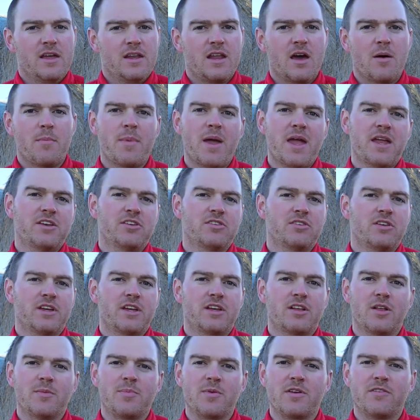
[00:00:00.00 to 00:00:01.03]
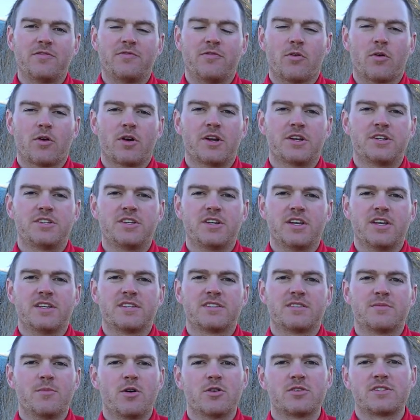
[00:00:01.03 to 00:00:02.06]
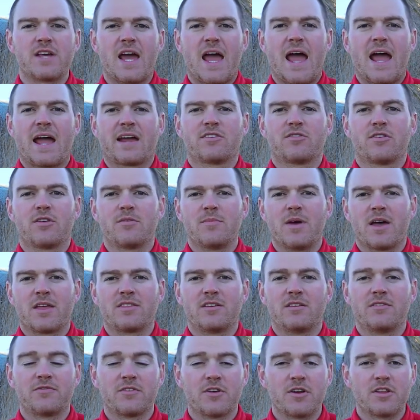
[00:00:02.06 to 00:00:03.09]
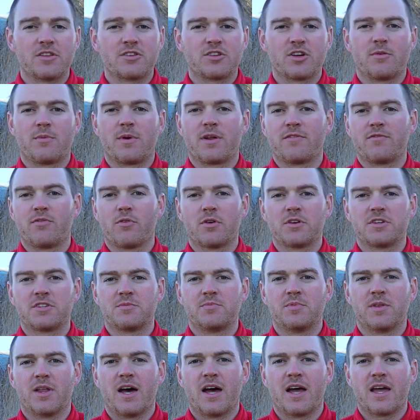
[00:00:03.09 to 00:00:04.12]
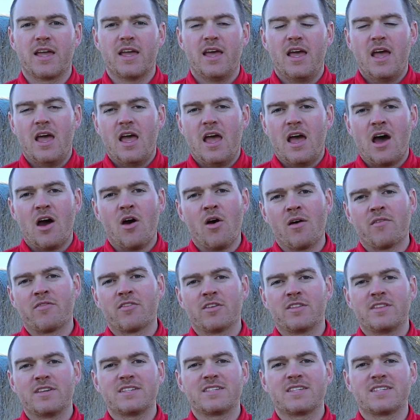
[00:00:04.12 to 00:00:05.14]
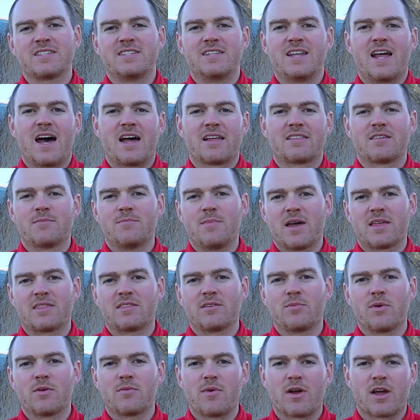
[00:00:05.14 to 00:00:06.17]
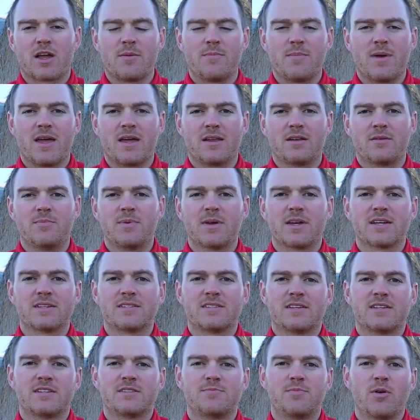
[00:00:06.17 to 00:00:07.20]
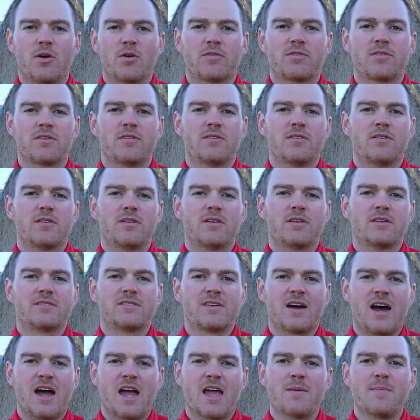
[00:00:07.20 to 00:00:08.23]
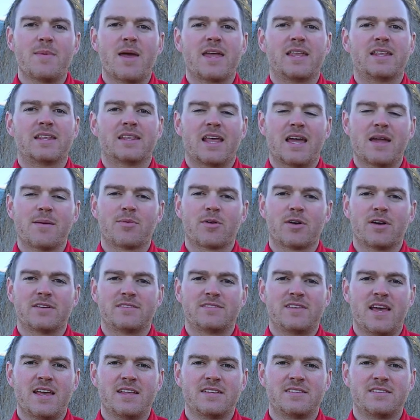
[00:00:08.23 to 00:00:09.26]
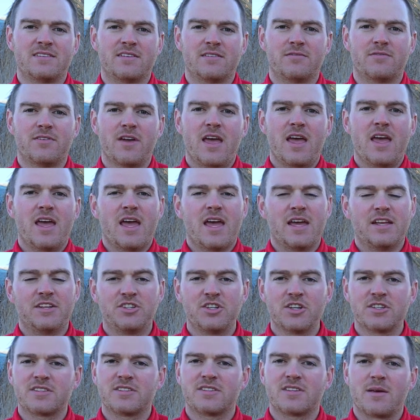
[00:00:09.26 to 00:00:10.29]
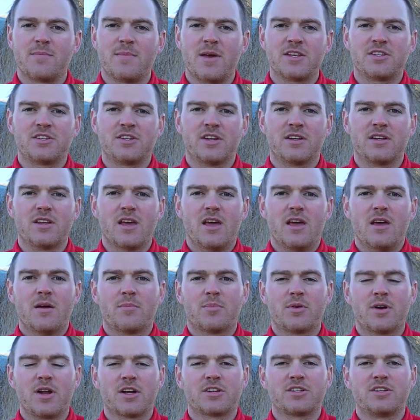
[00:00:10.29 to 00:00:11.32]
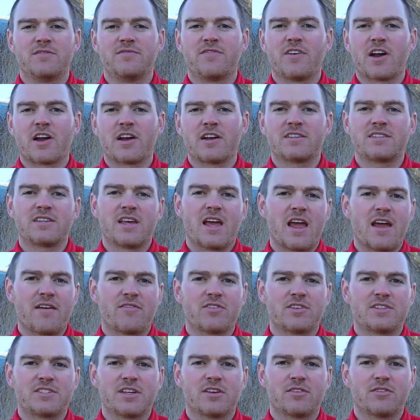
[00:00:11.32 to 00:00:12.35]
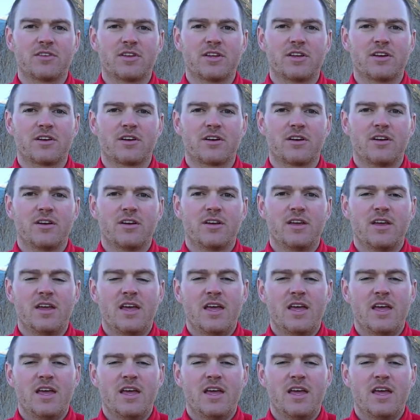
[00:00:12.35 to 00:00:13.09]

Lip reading: Now, manually clipping forage is the most accurate method for determining forage supply. However, this is not the method we recommend because it is both time and labor intensive, and just as I mentioned, production varies every single year.